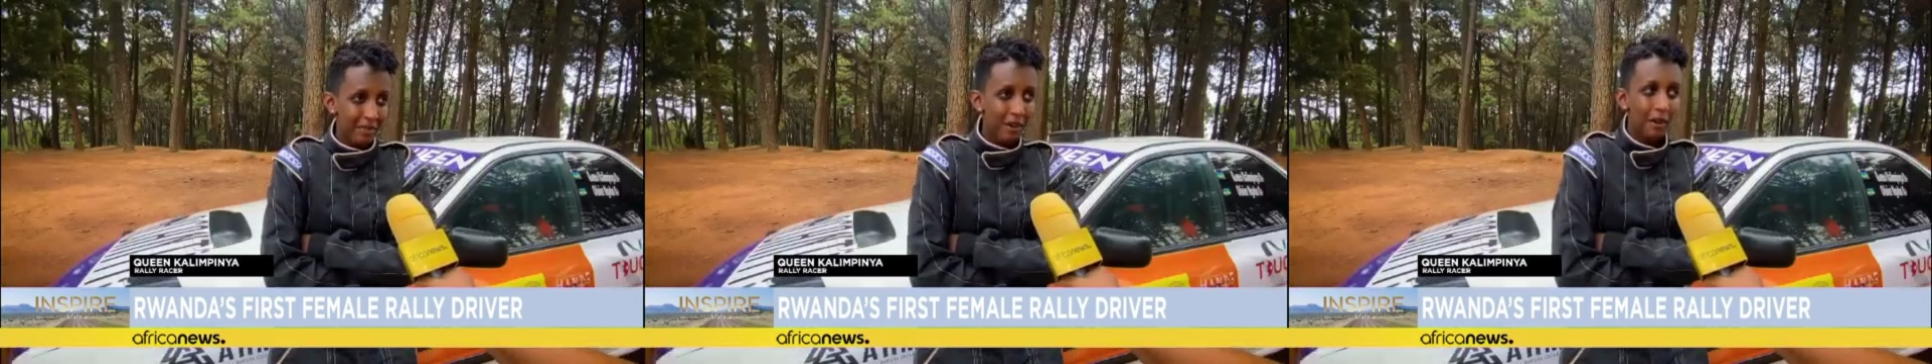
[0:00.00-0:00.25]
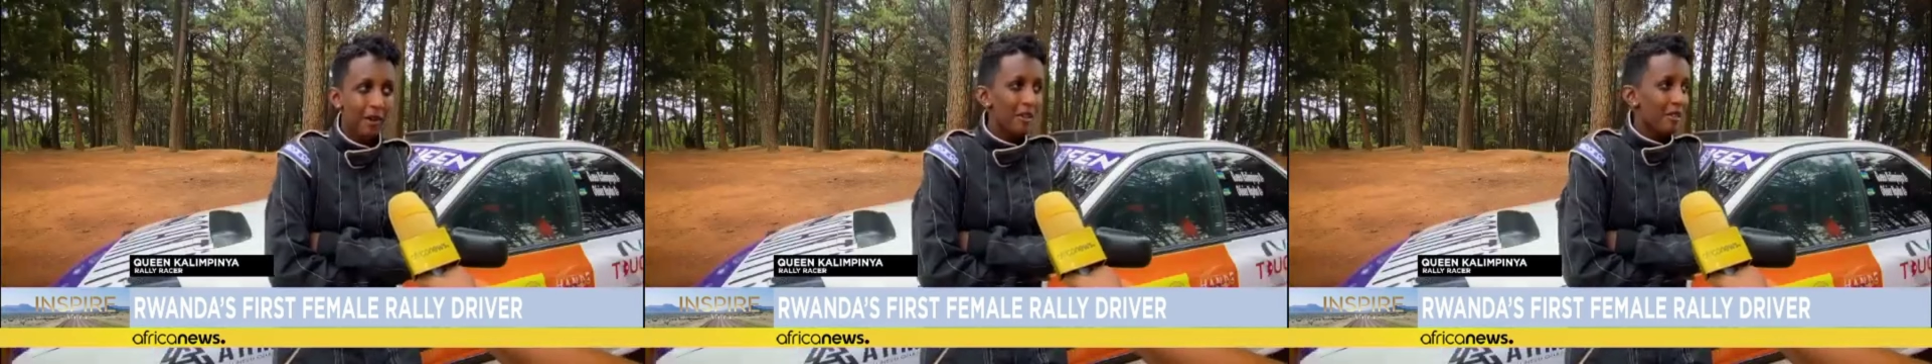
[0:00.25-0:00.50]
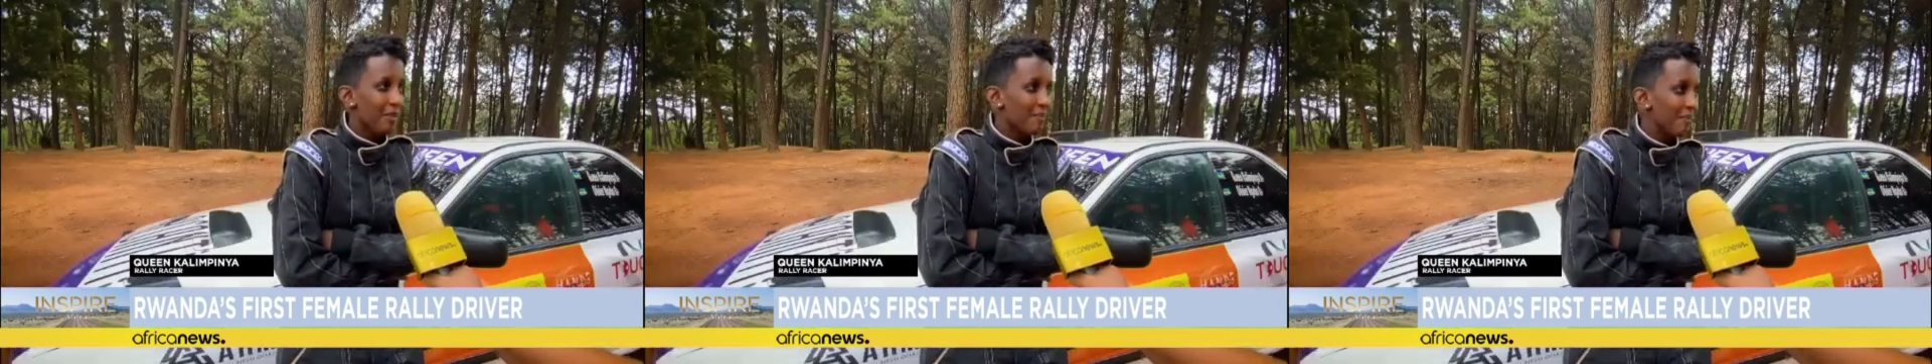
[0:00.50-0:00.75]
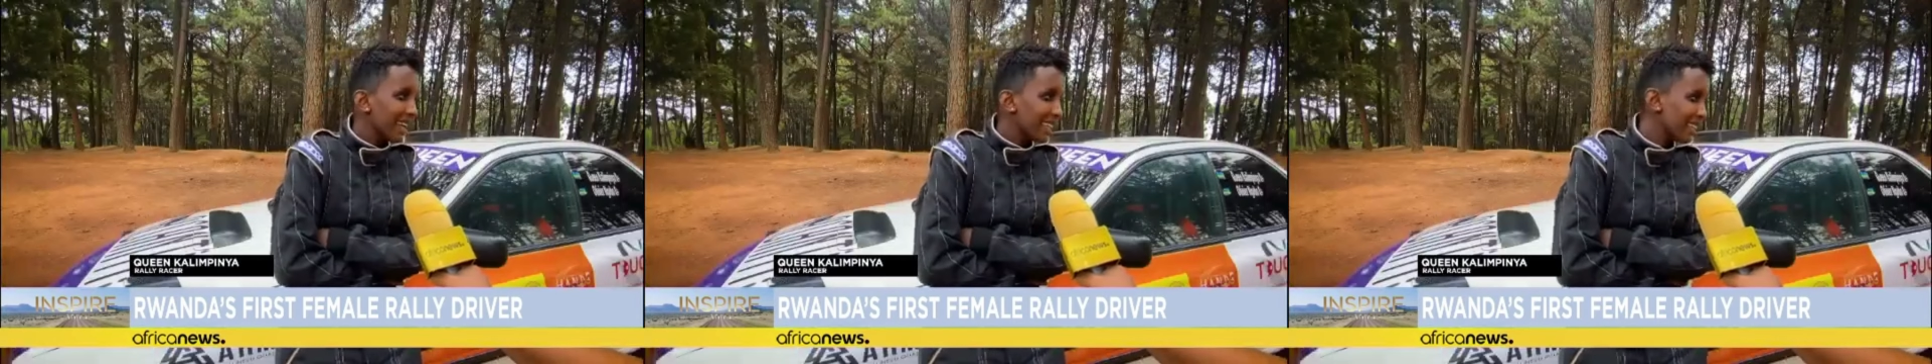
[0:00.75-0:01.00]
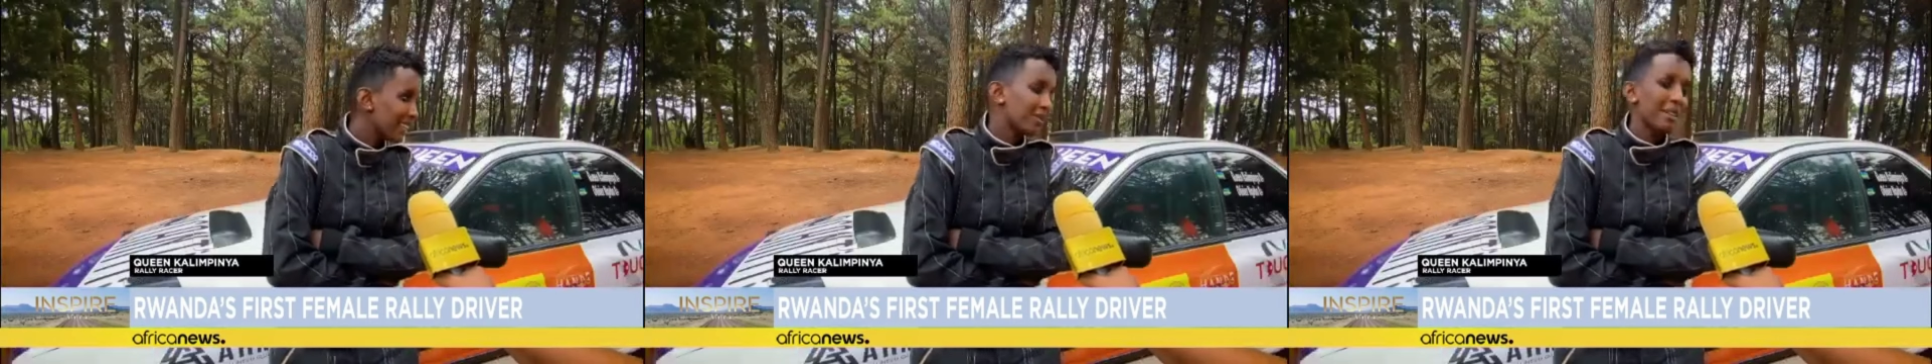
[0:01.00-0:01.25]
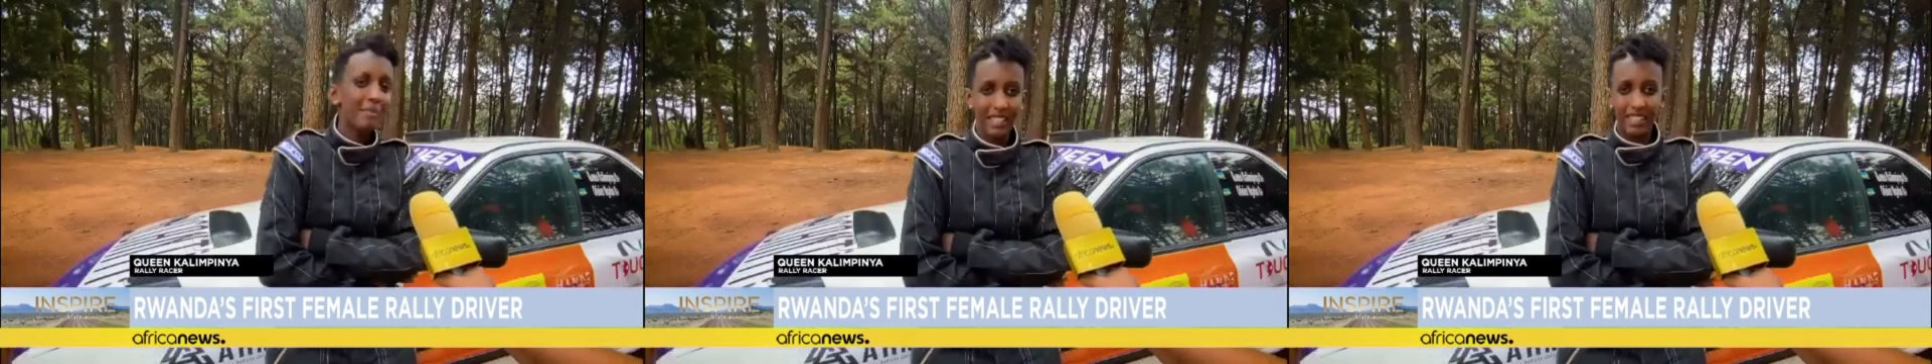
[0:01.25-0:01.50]
for men and
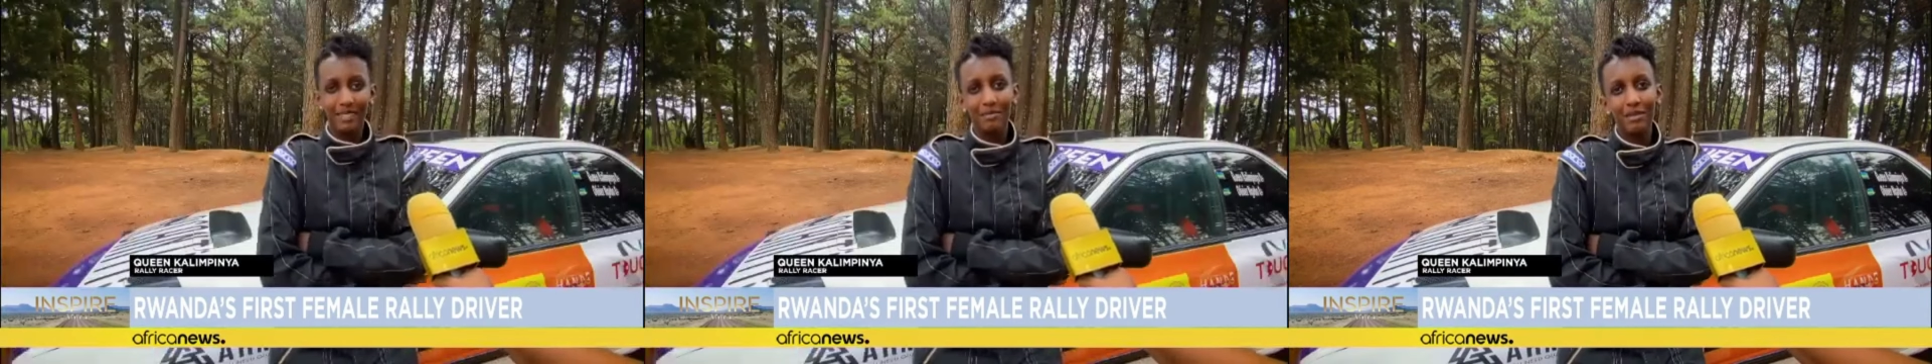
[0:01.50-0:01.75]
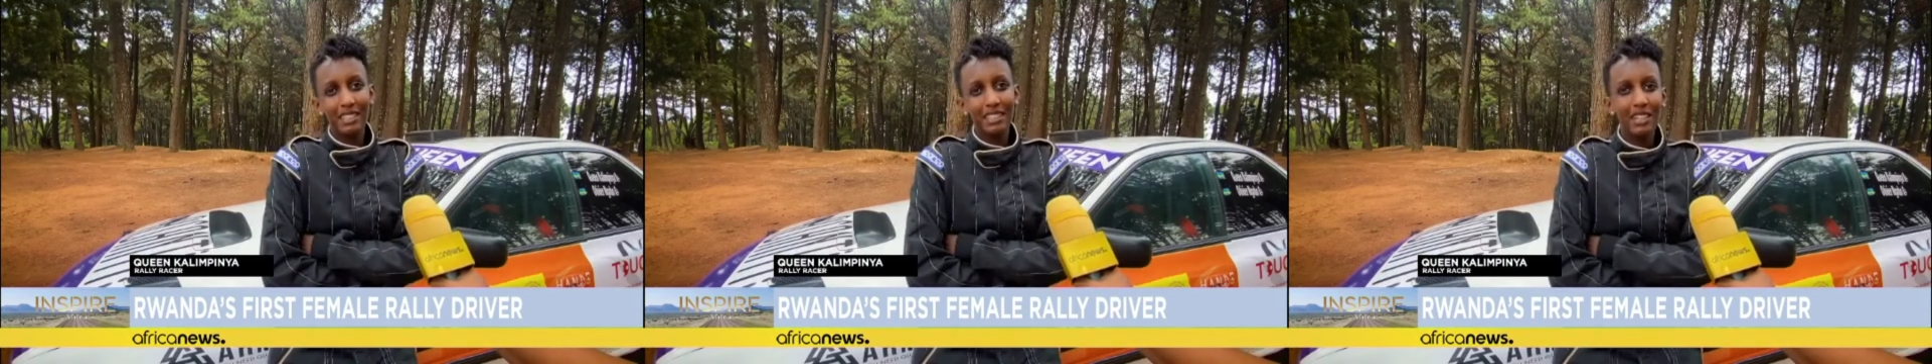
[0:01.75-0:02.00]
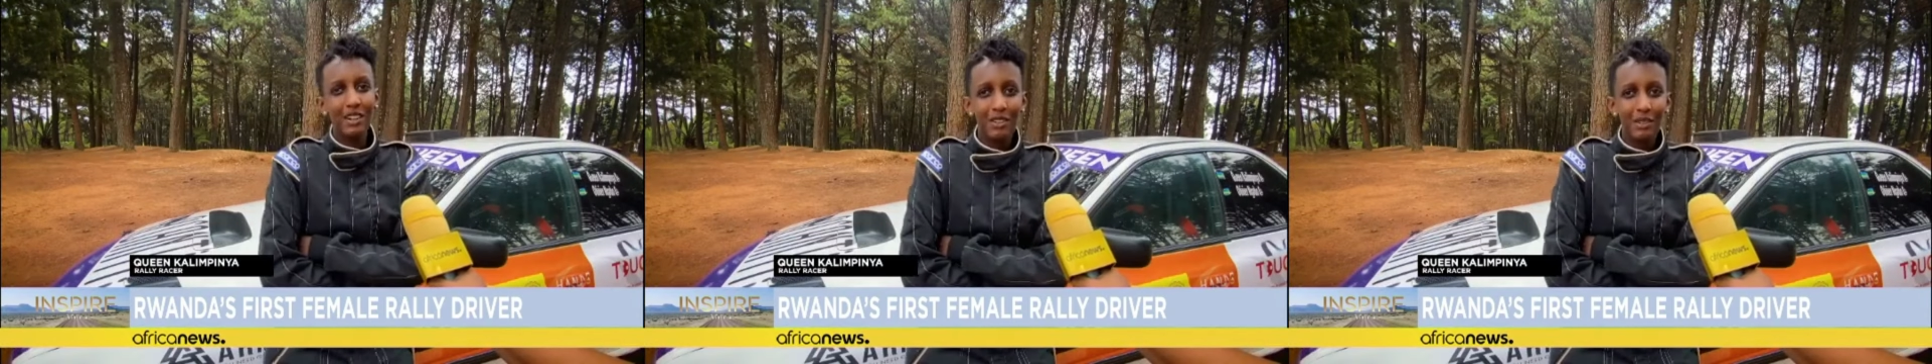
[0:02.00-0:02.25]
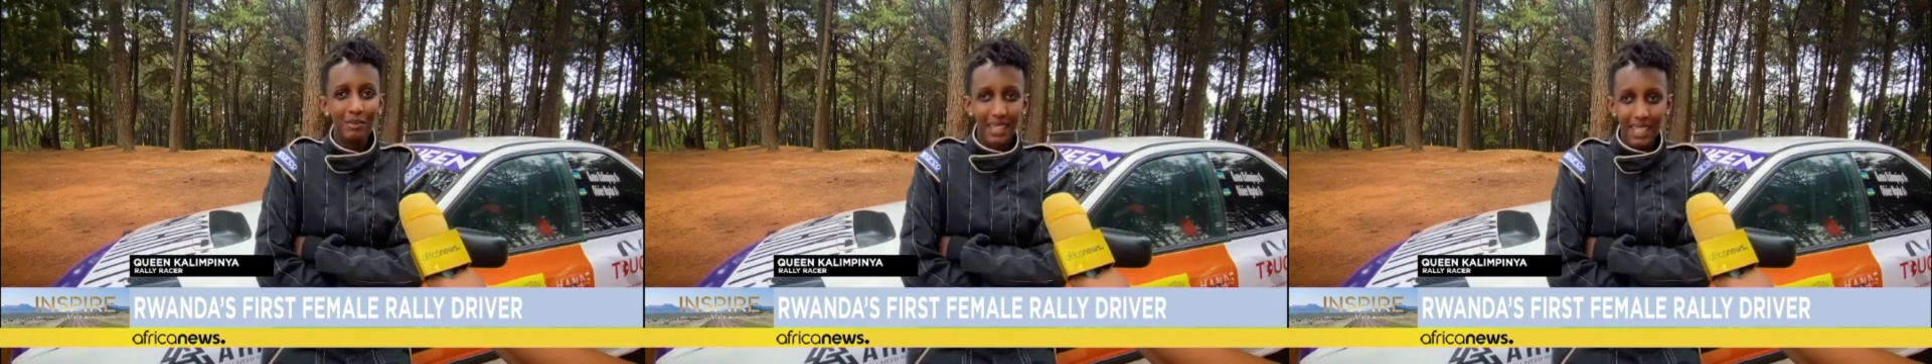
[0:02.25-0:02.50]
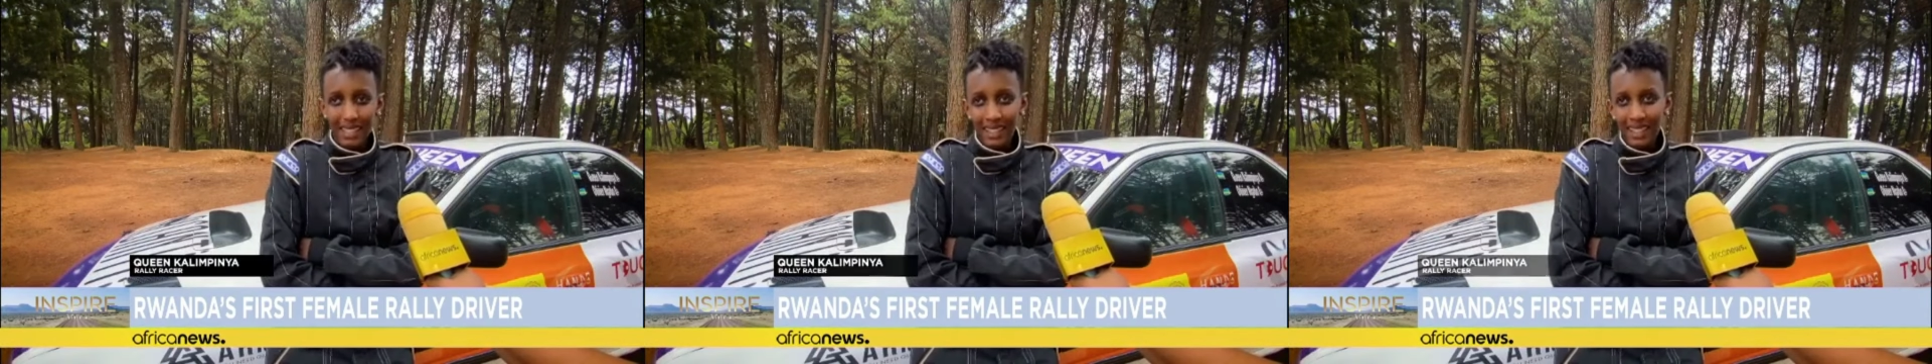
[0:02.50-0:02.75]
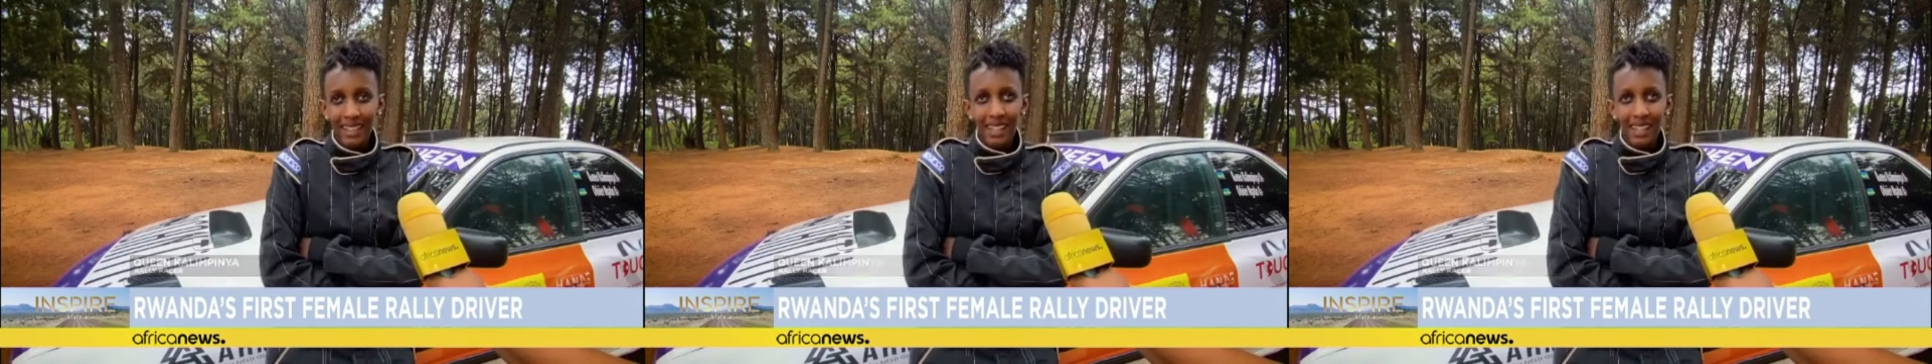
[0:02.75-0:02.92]
women, mostly on me.